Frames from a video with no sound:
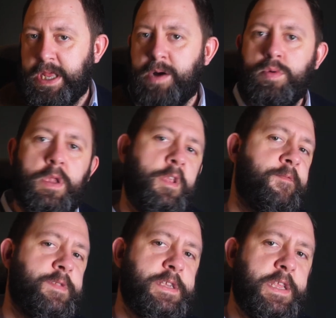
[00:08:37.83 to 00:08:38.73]
that I would
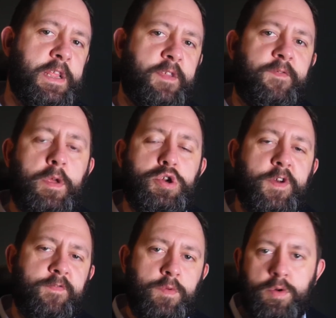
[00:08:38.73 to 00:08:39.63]
love to see in the
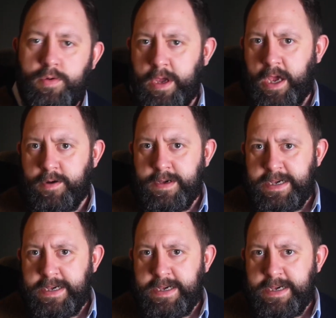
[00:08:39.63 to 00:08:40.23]
future from Noorio.